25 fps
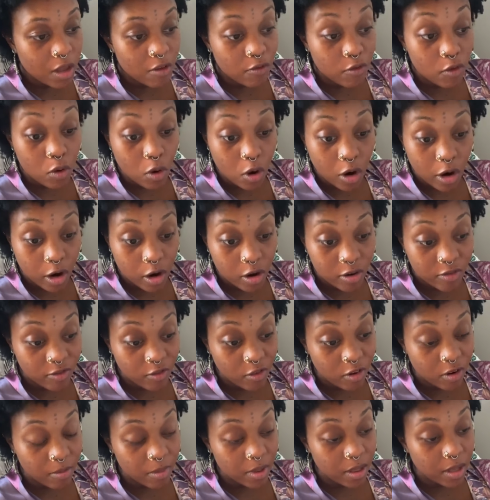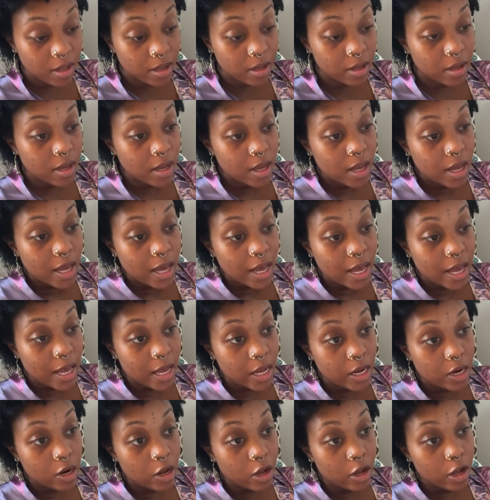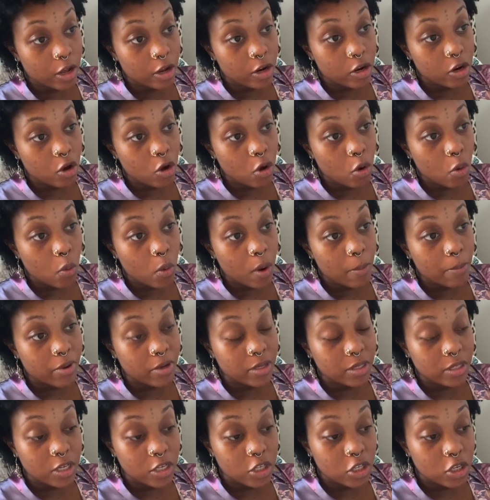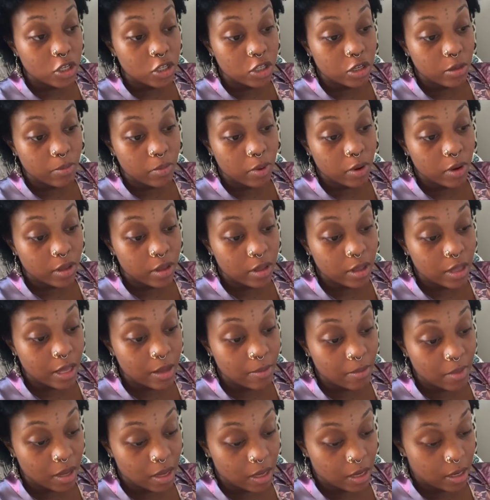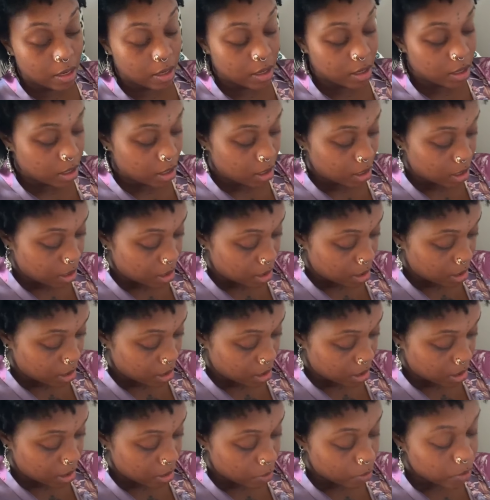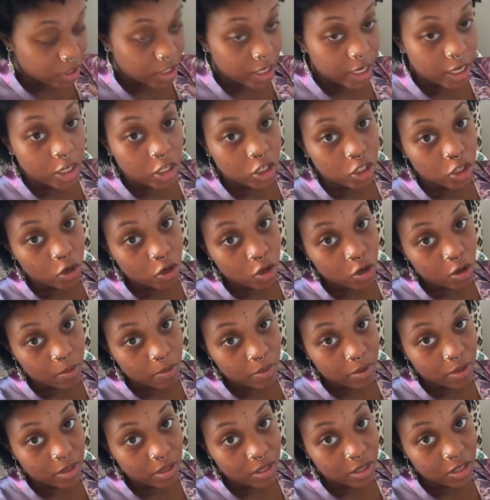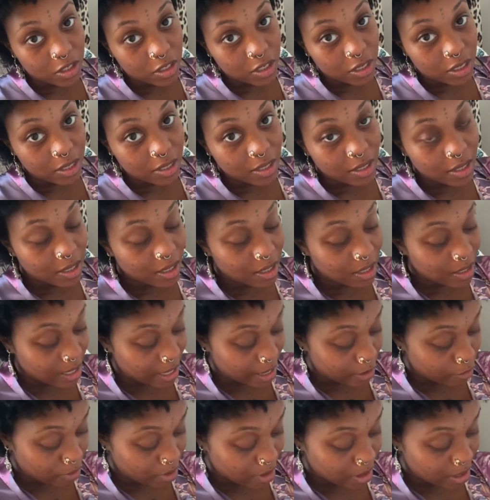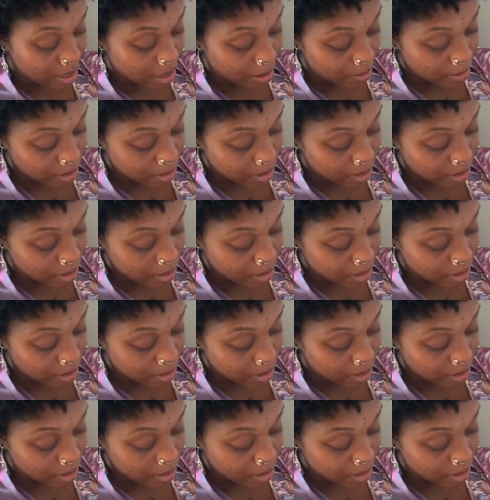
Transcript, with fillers: if you are on formula and uh, know what positions to put them in. I wish I could show you a position that really